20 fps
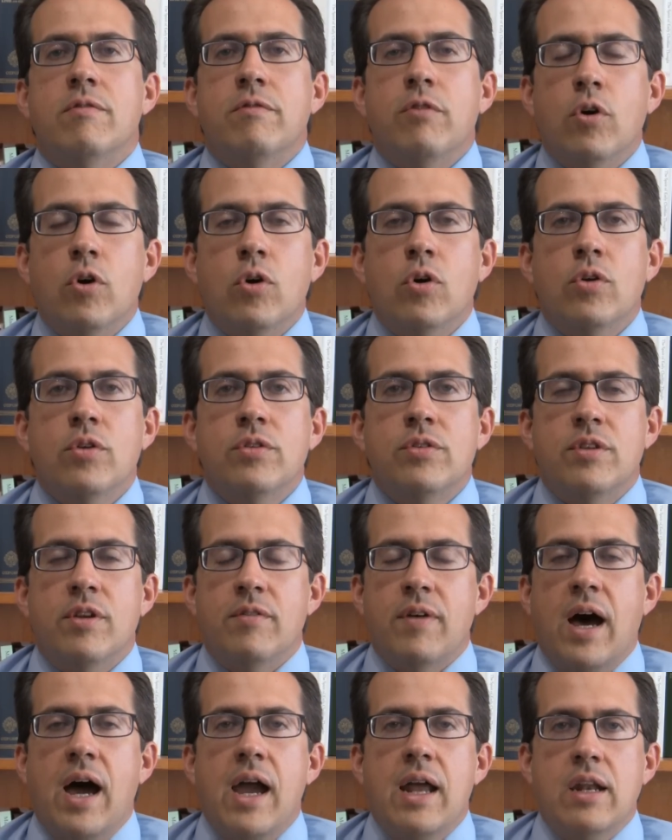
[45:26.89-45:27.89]
full
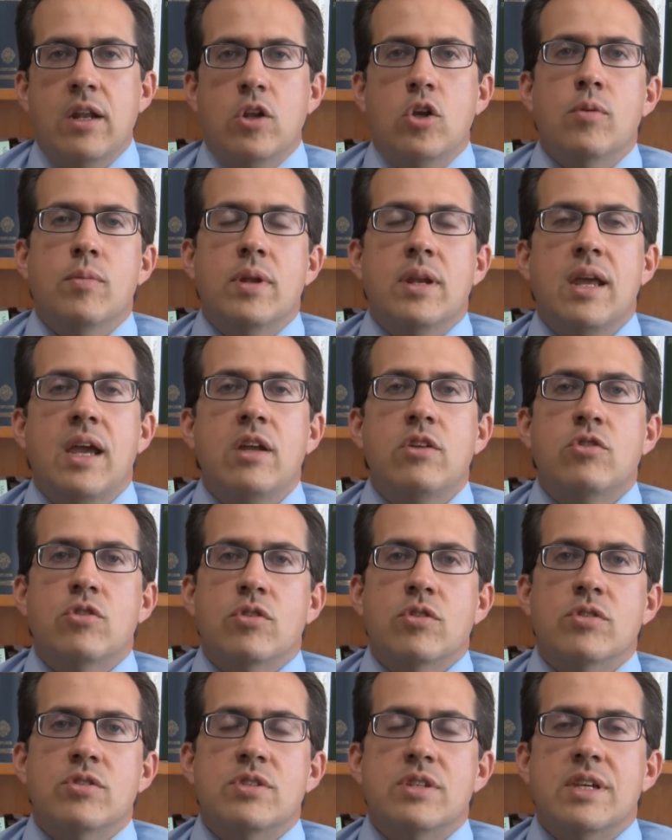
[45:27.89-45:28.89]
divine and human
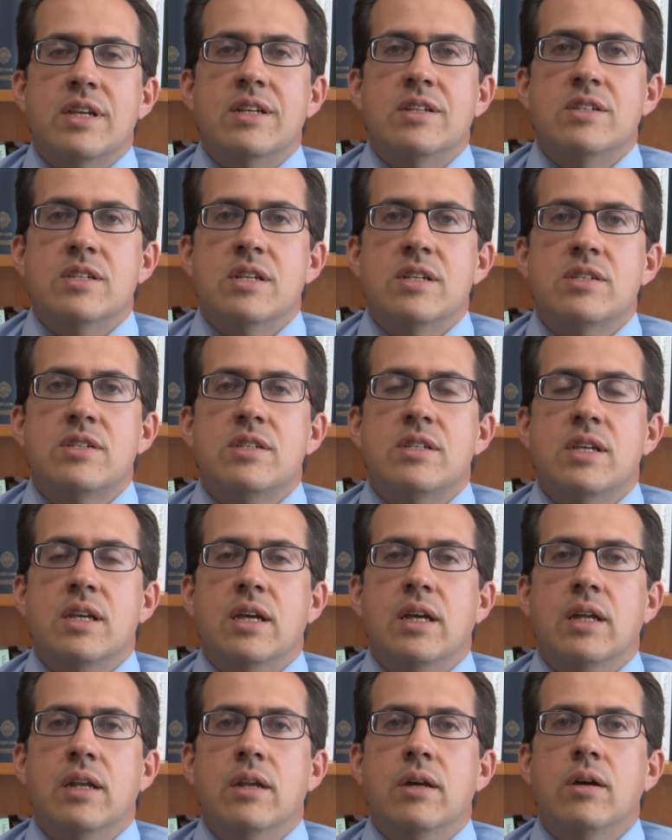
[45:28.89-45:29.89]
natures exist
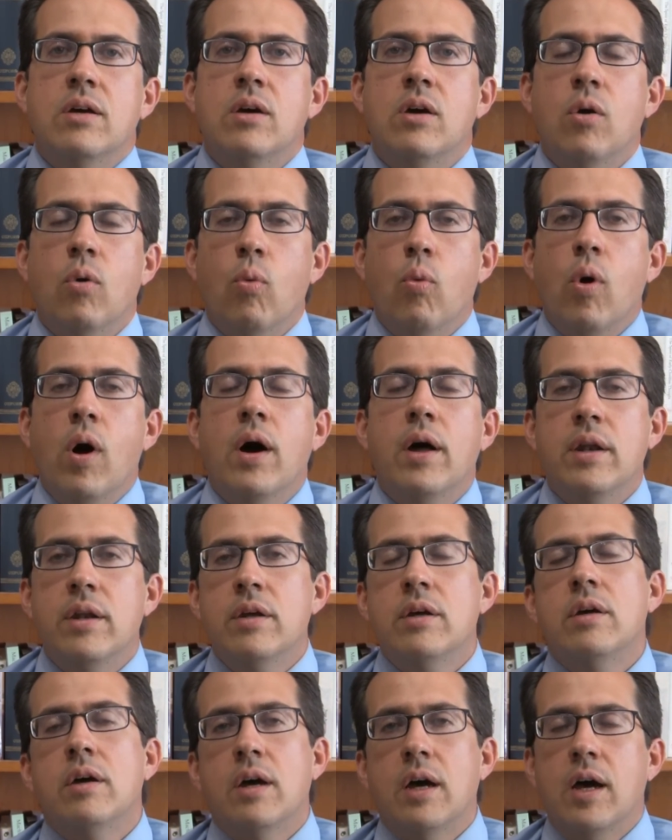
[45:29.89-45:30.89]
in
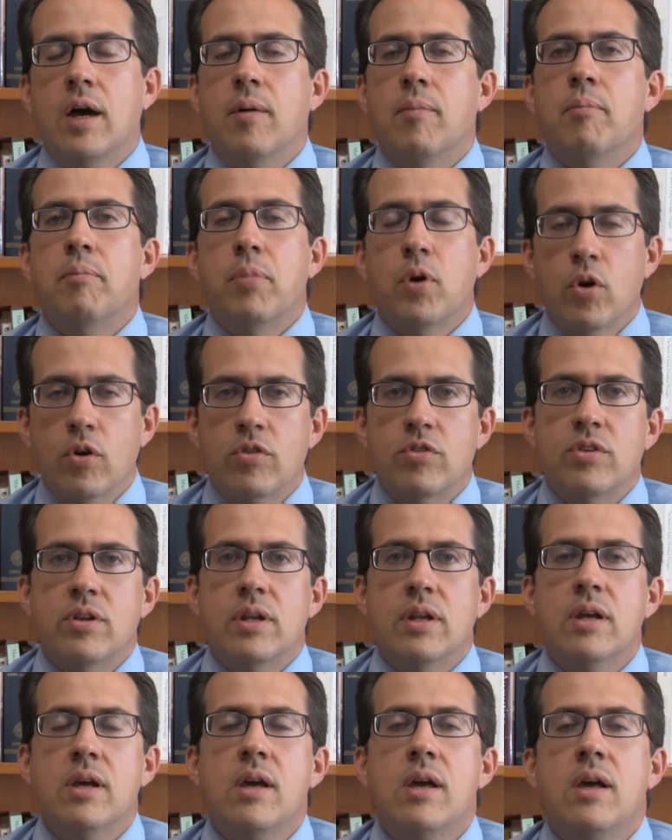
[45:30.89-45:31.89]
one um,
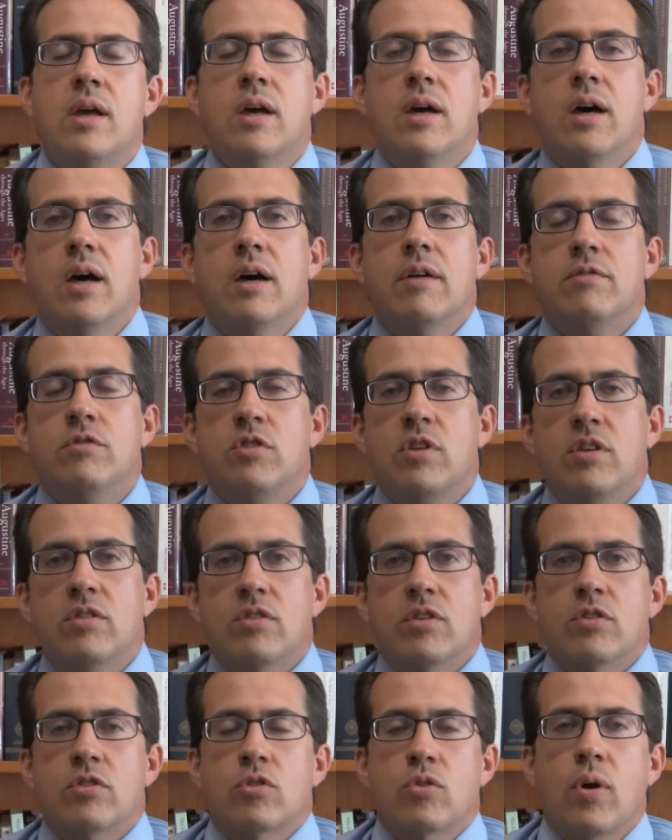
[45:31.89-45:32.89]
person of
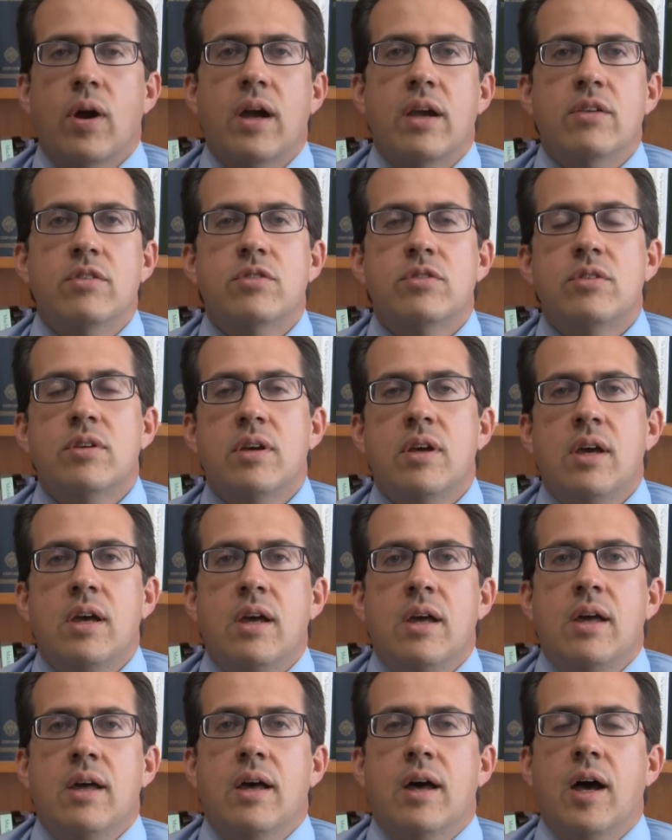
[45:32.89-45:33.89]
Jesus Christ.
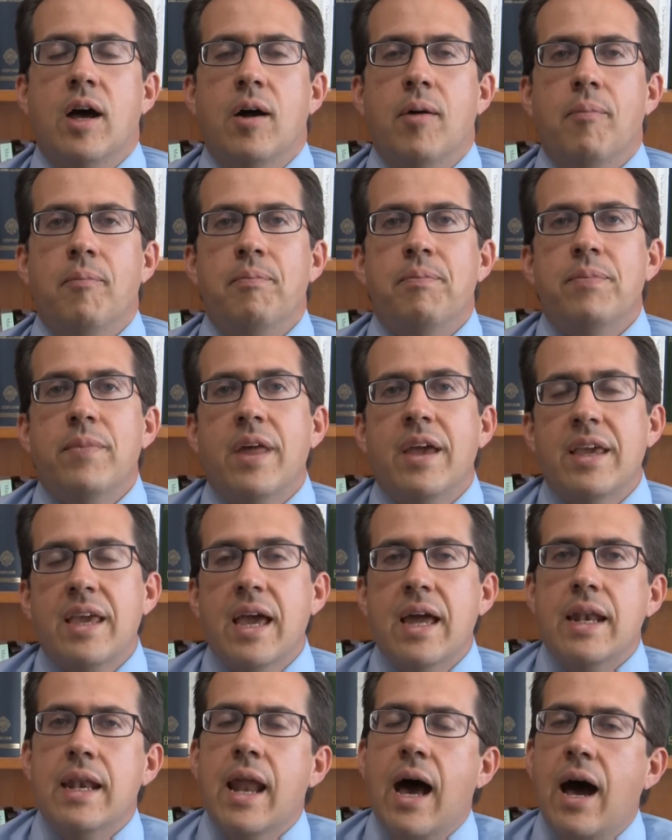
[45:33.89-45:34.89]
Um,
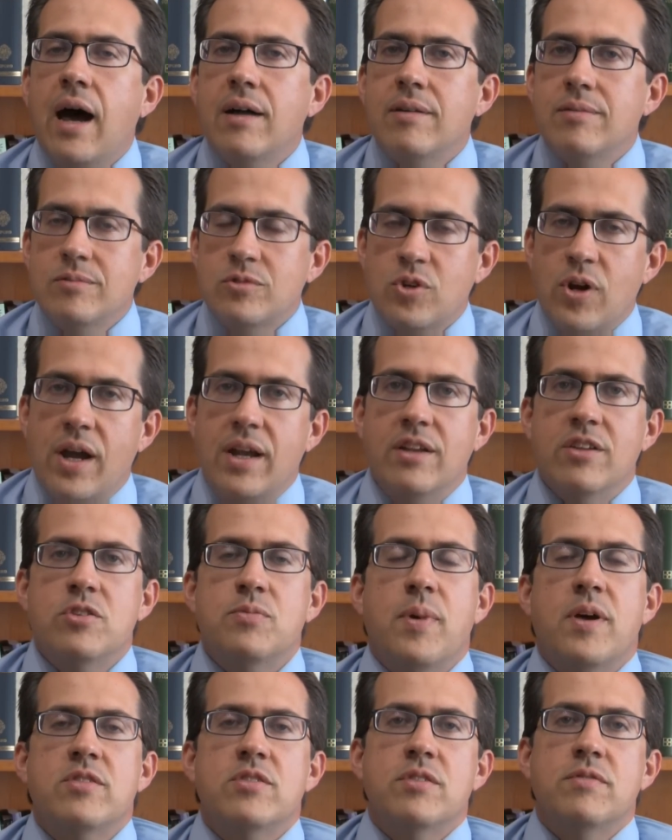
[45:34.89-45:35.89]
again, not trying to
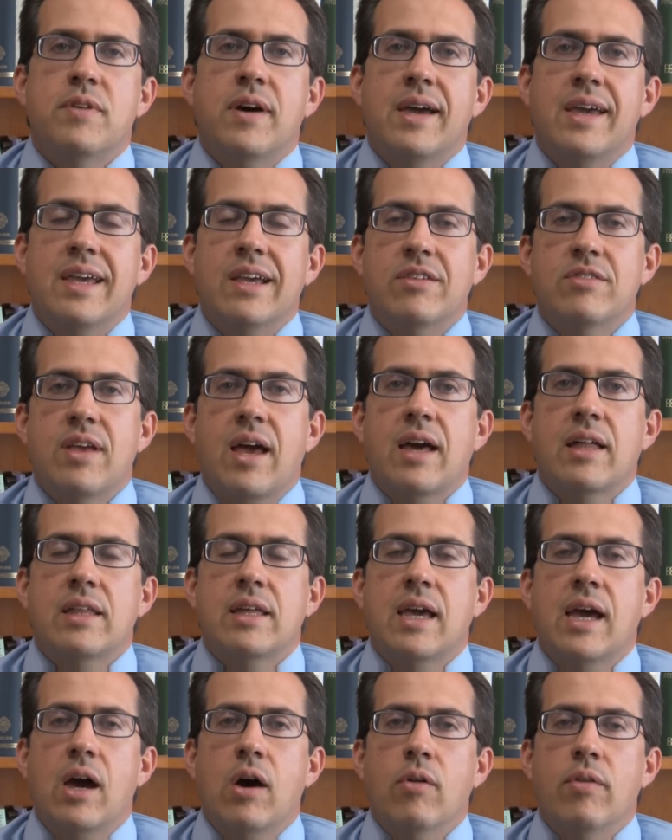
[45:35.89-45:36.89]
specify
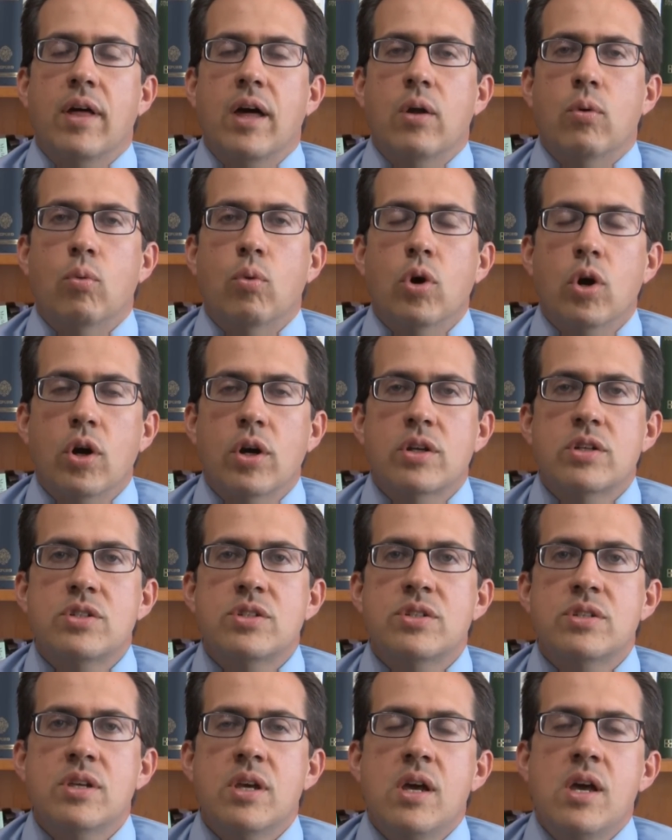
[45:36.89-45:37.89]
exactly how that
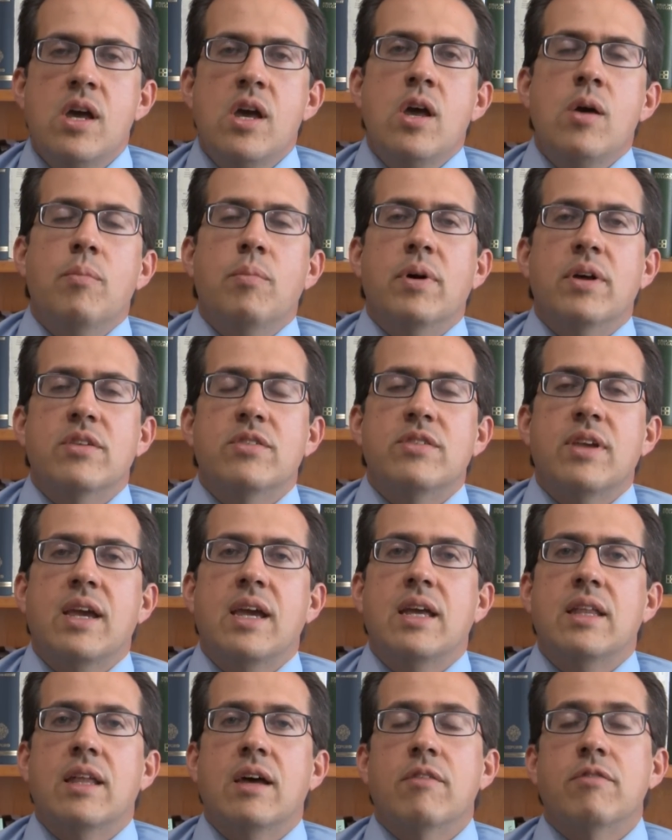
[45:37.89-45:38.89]
works, but
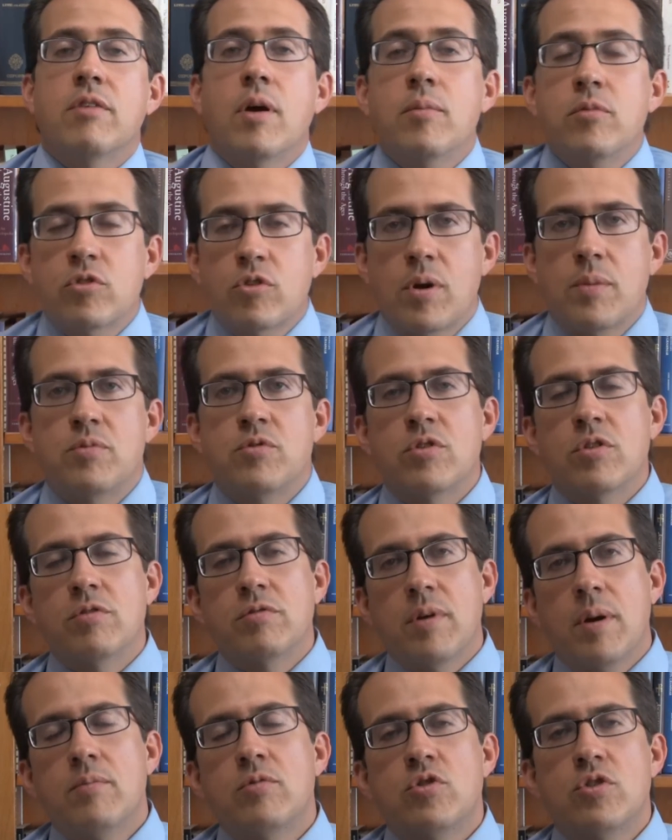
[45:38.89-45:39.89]
saying that from Scripture,
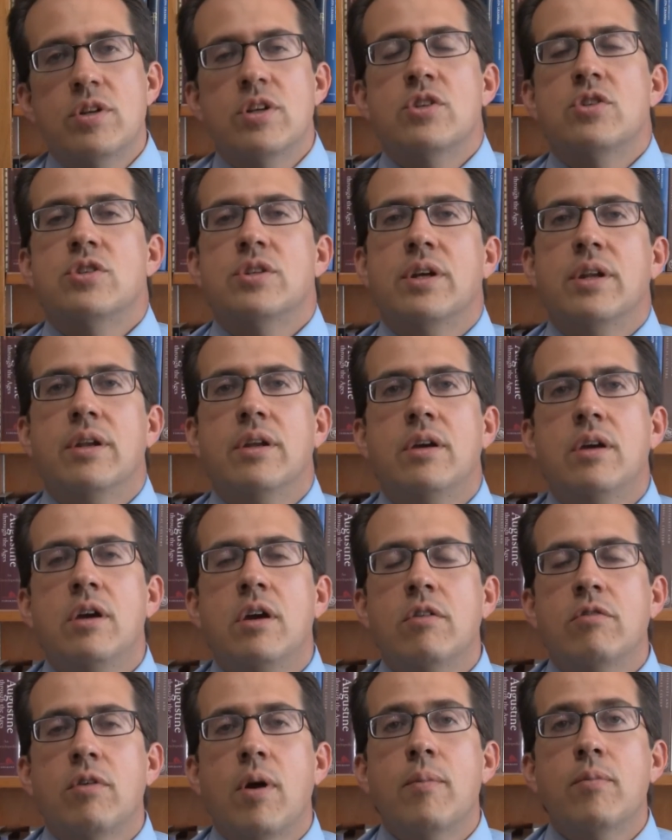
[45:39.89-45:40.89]
from tradition,
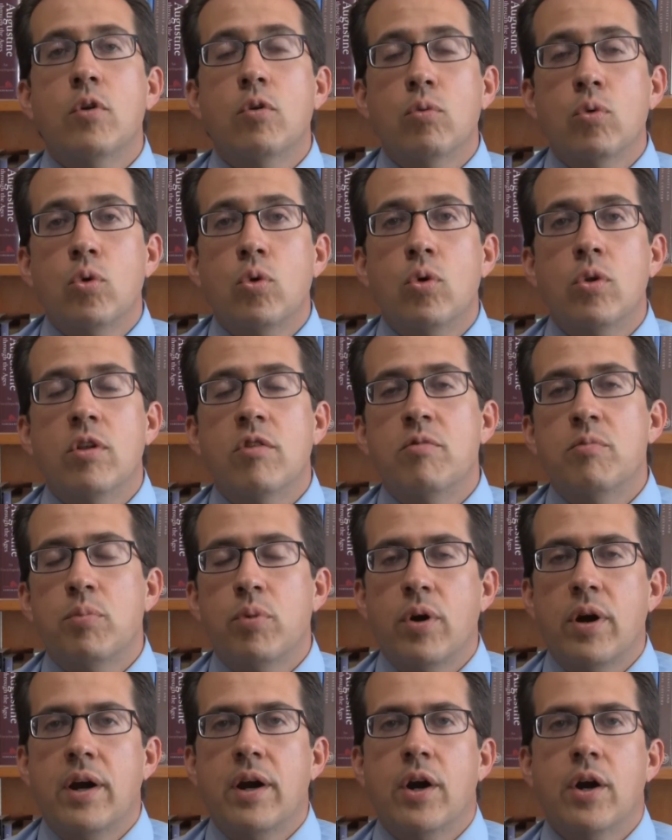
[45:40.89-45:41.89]
from the rule of
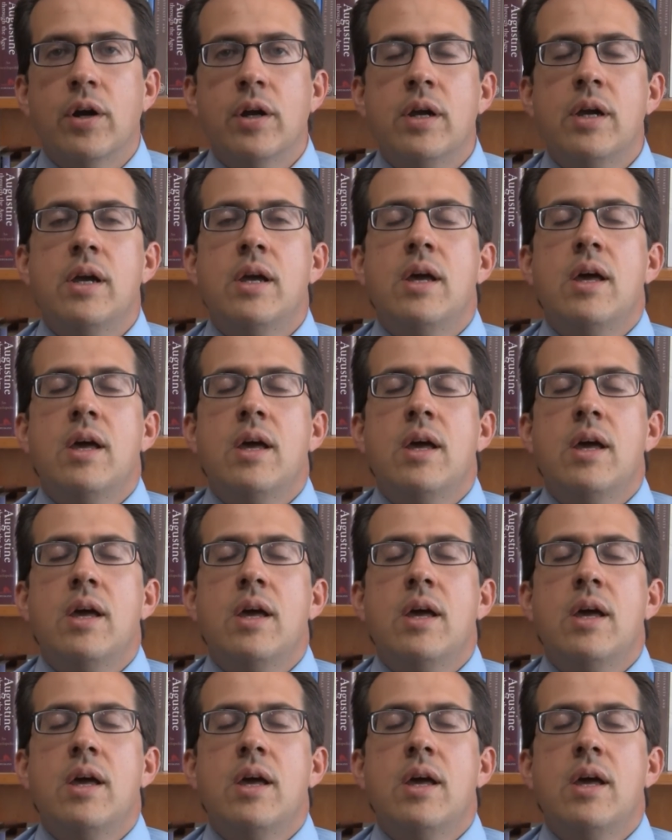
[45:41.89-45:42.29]
prayer,